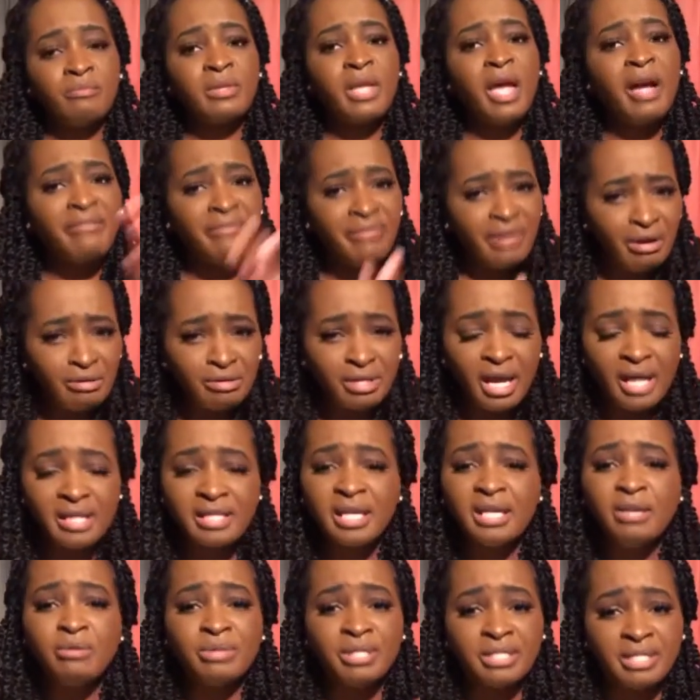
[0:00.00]
I found out
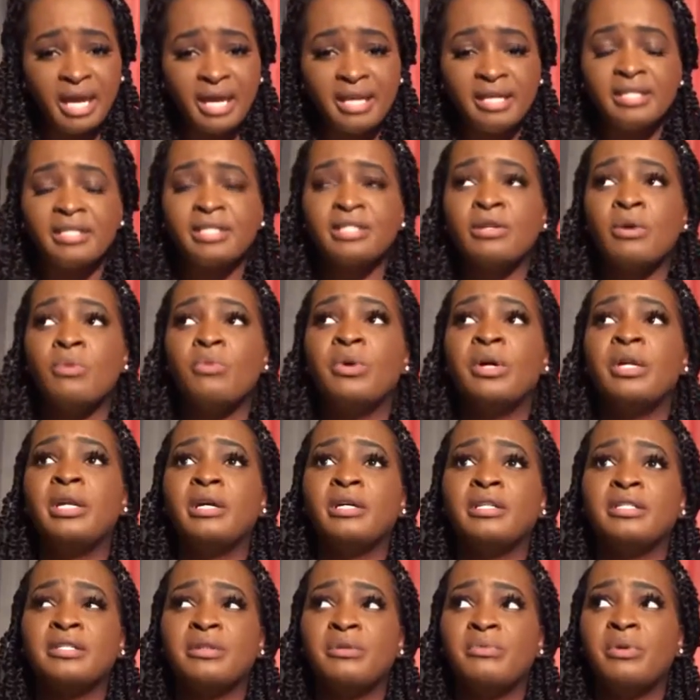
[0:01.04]
that he was dating someone
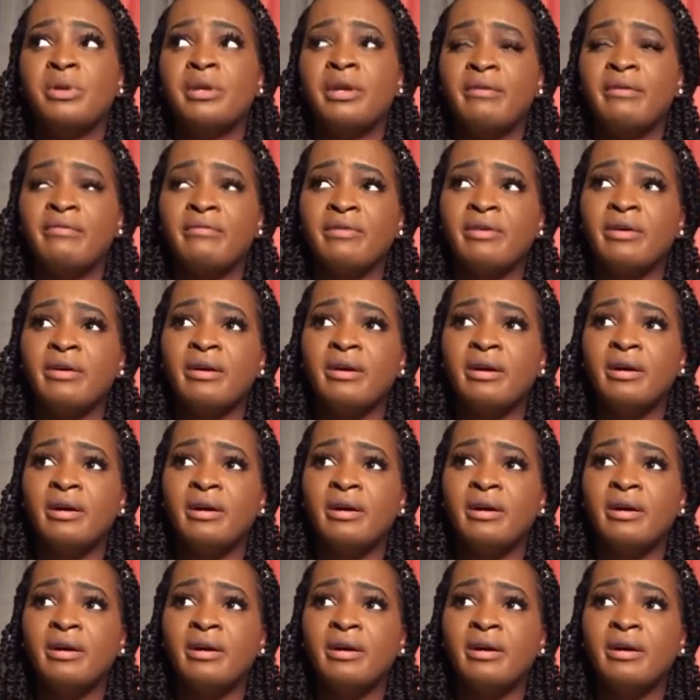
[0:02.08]
else or whatever,